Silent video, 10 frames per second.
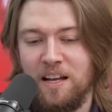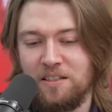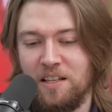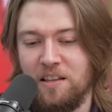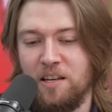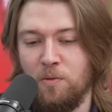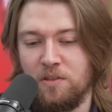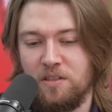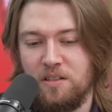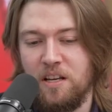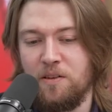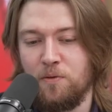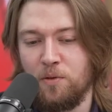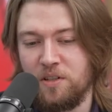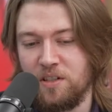and said that he wanted to take
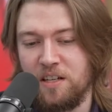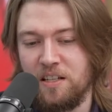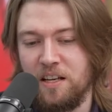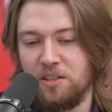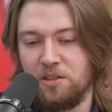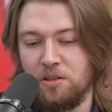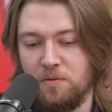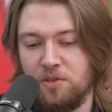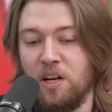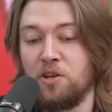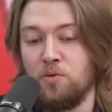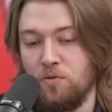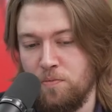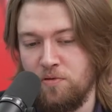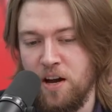Freud's ideas of
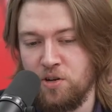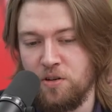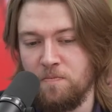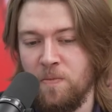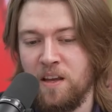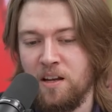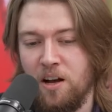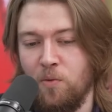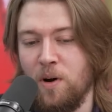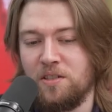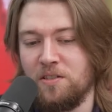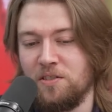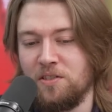sexual repression of Western